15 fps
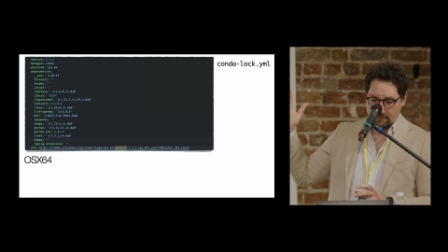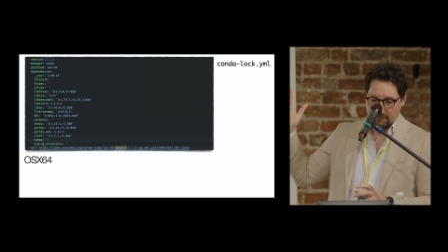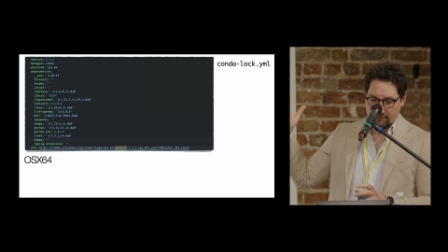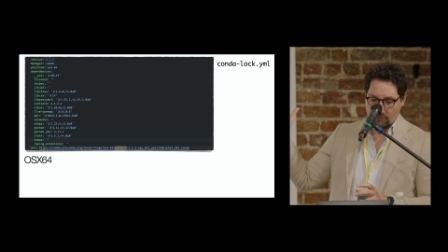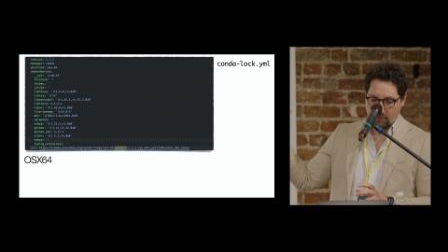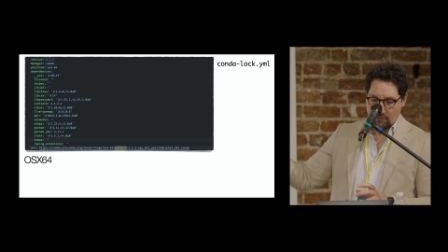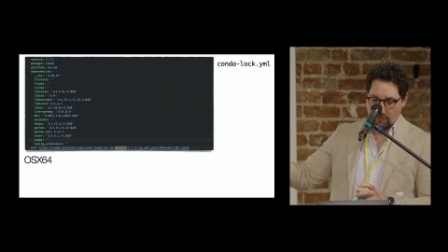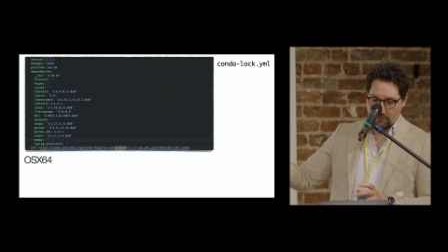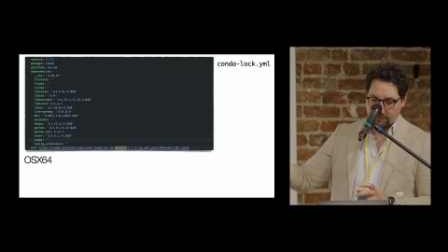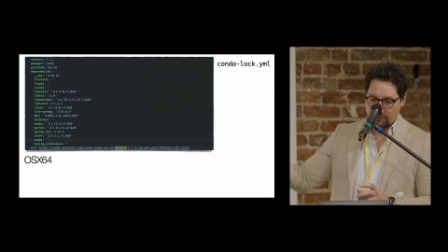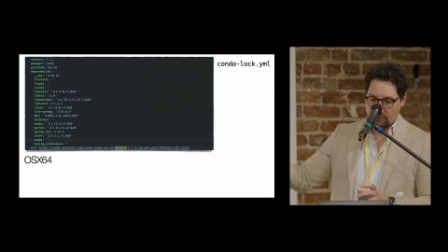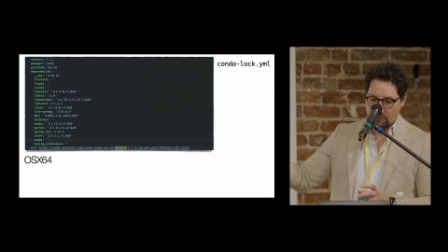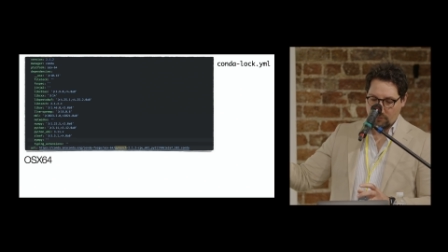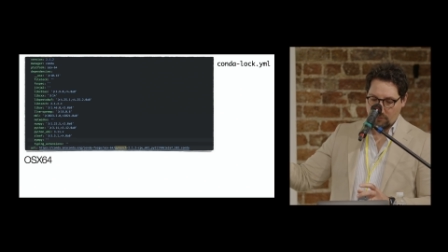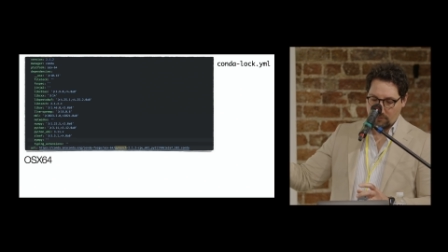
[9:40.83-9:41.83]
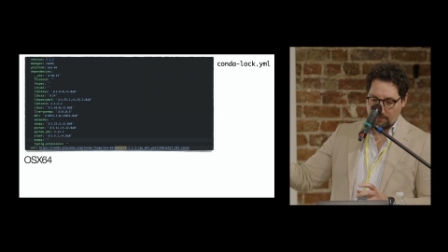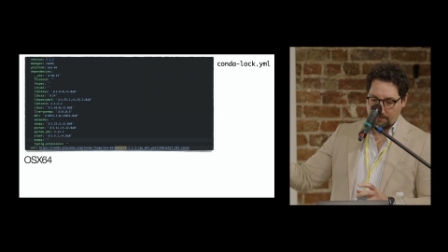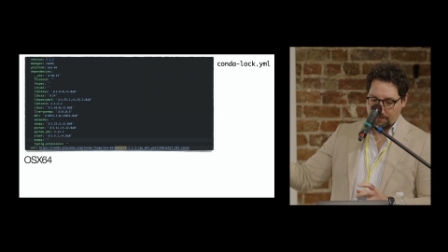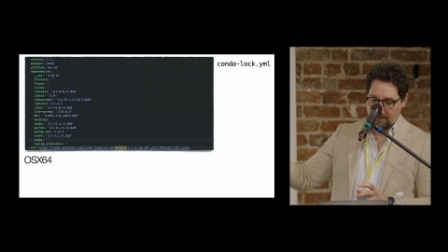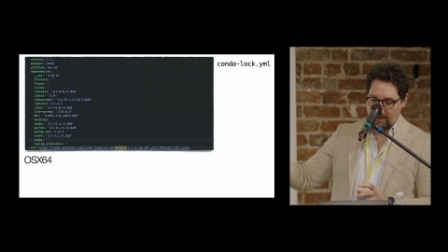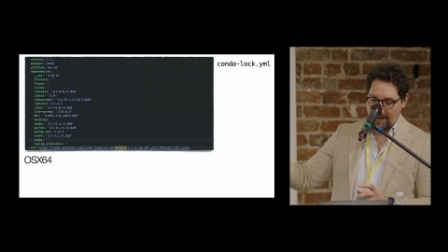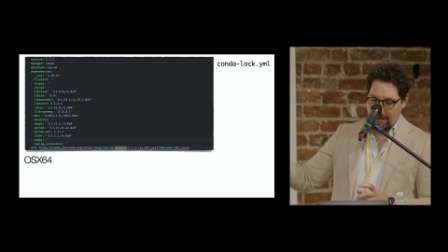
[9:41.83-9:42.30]
for
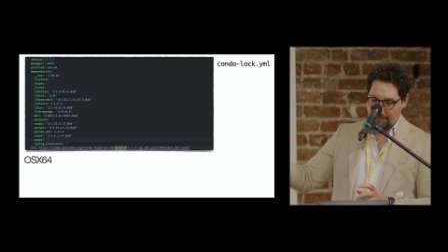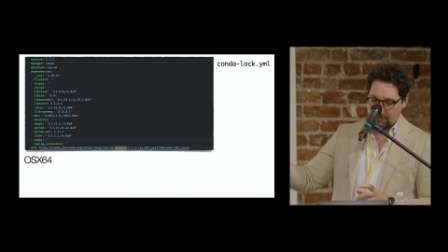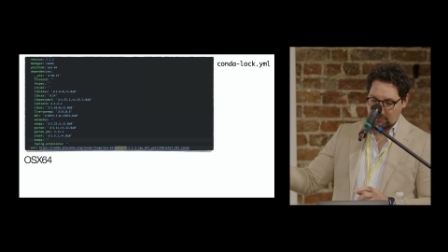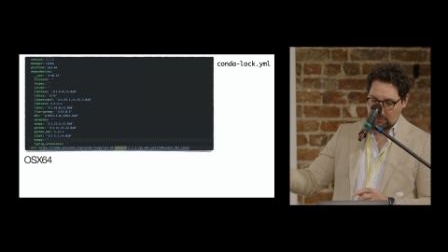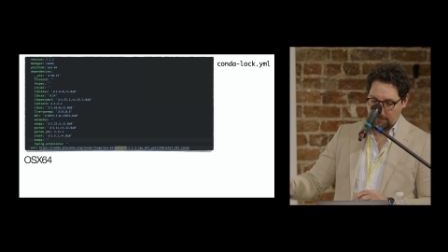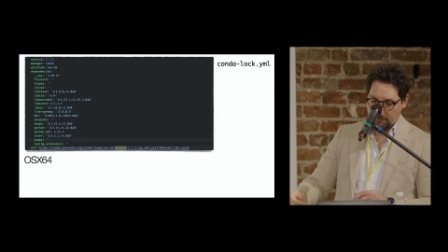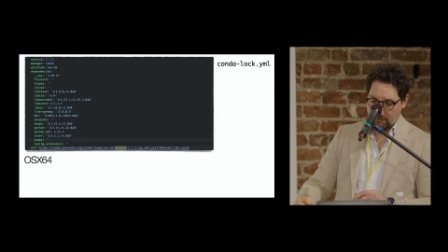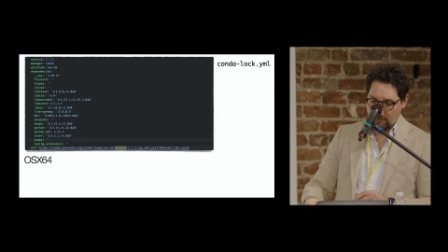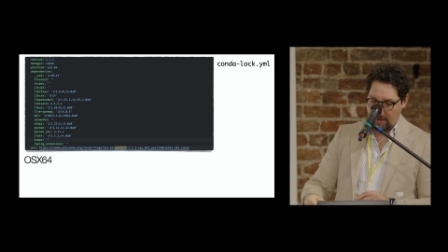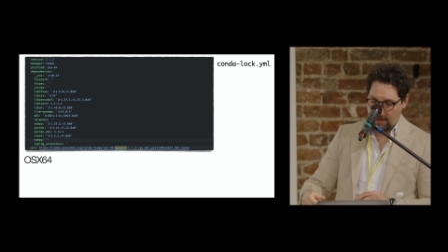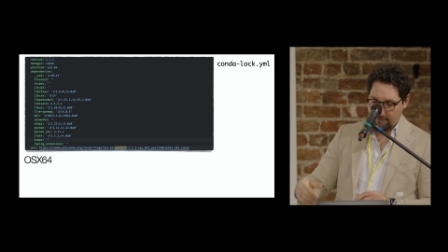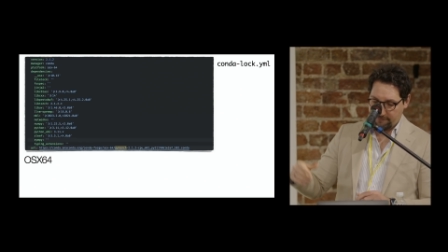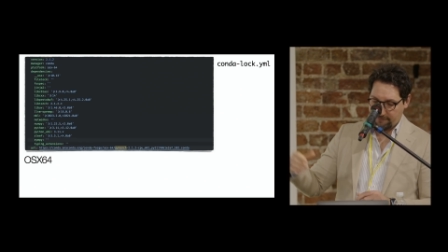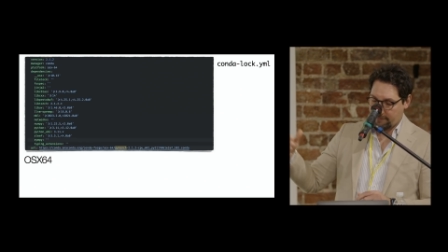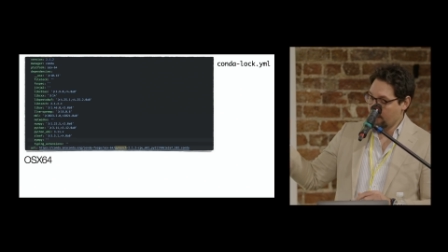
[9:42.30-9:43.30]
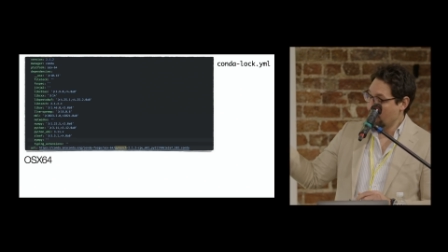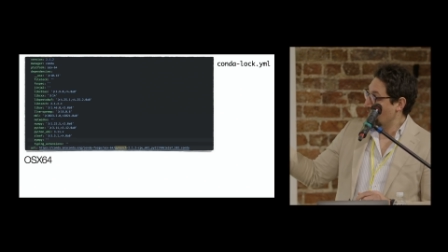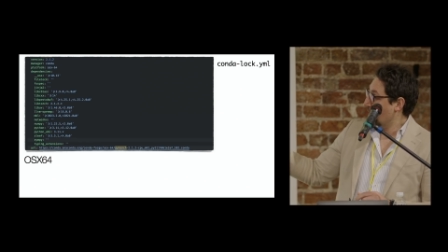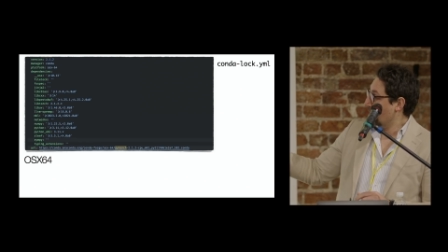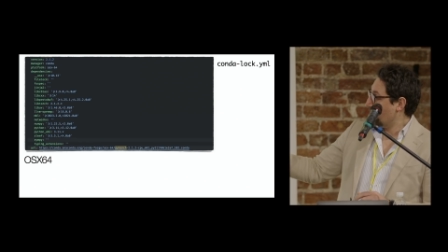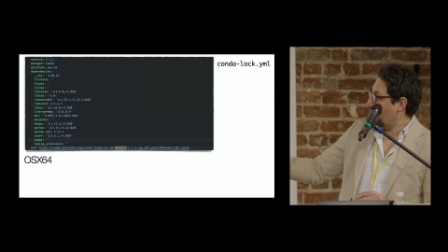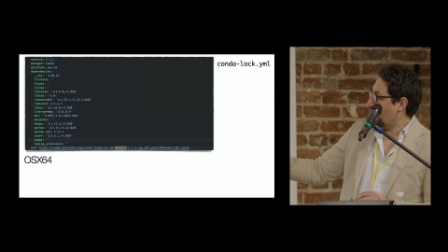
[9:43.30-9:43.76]
the laptop, you have
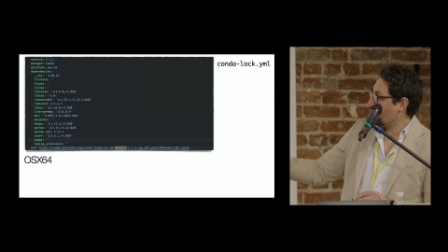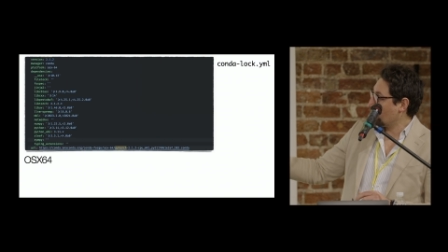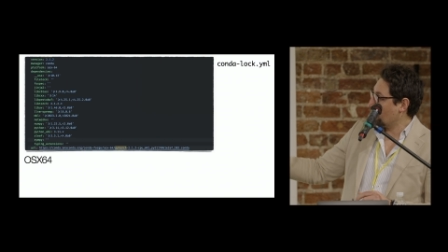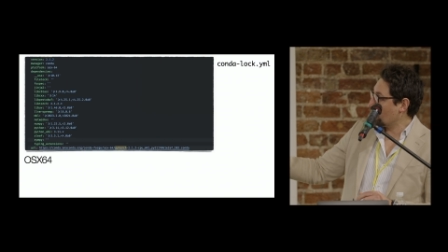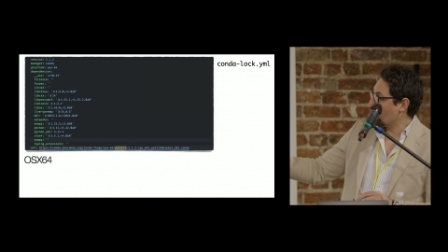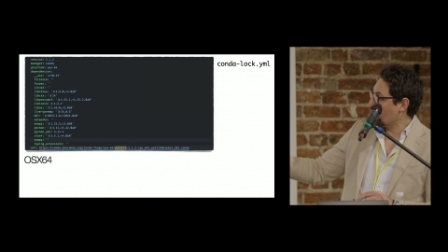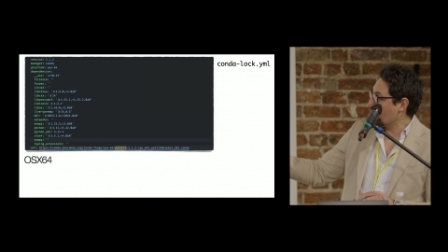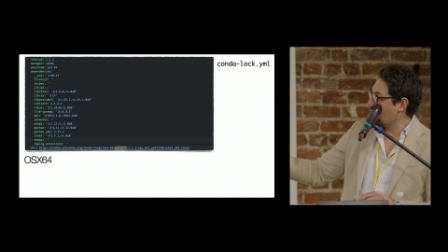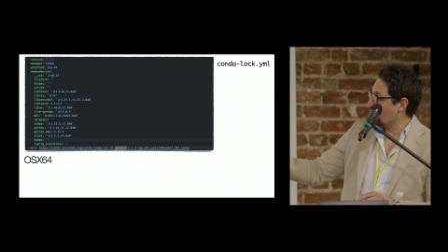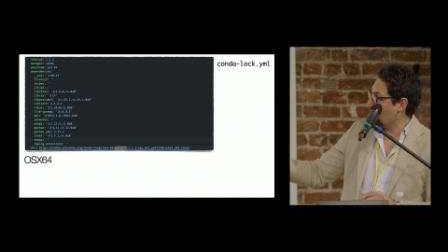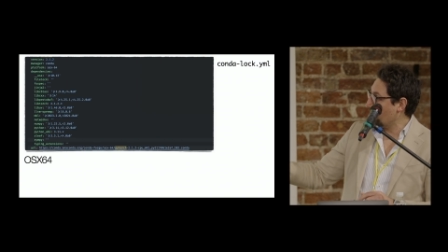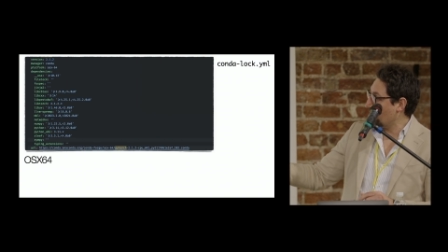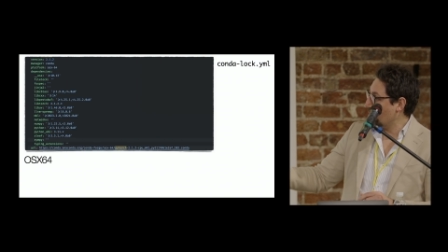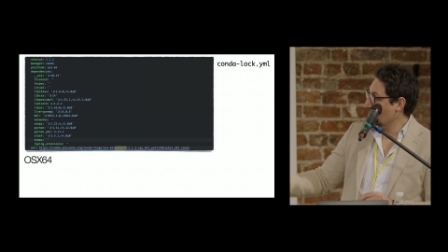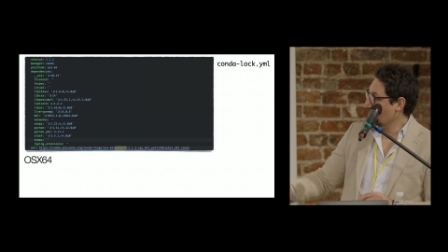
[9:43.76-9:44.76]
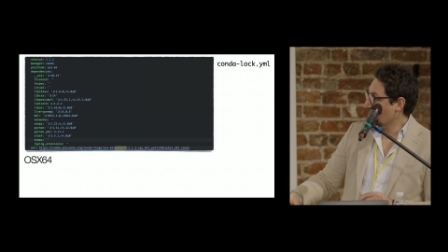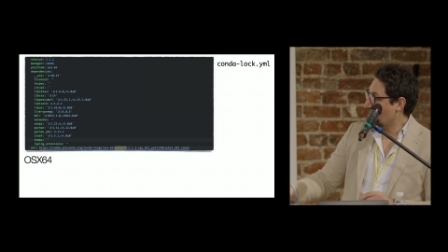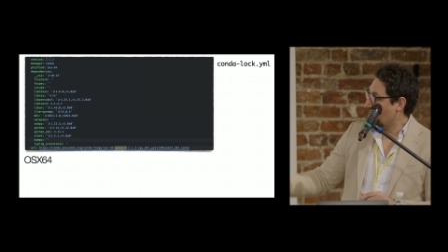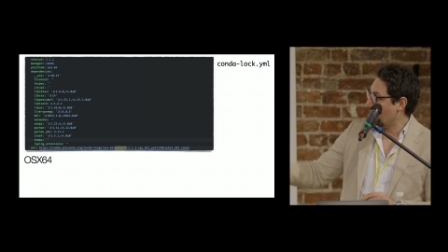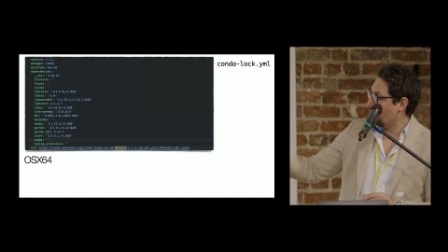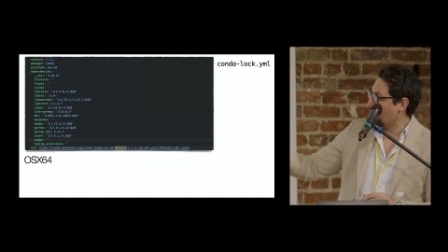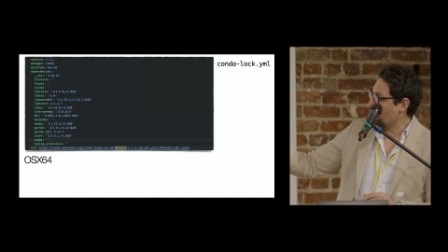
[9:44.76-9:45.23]
PyTorch with CPU
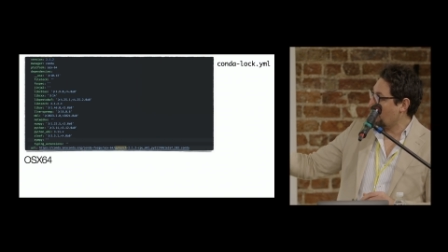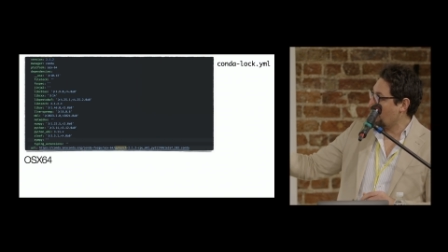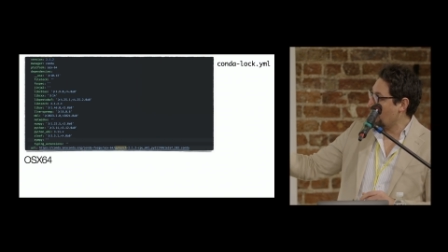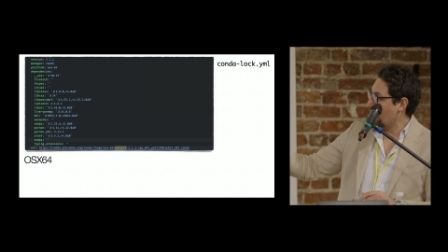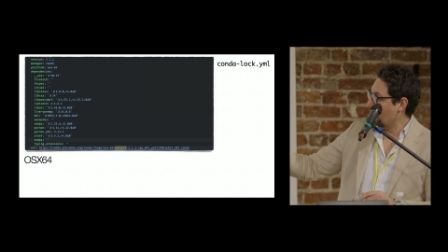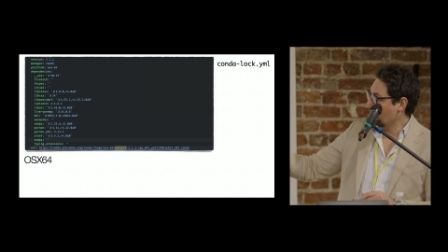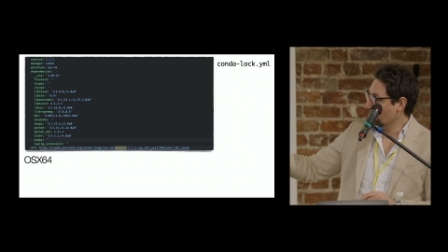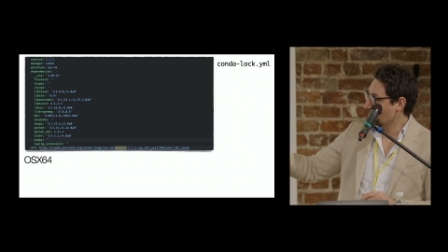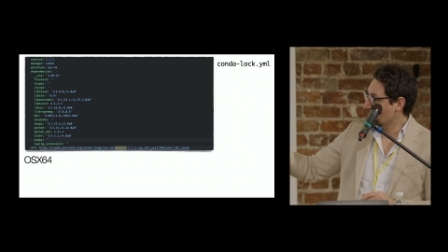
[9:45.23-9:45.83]
and MKL.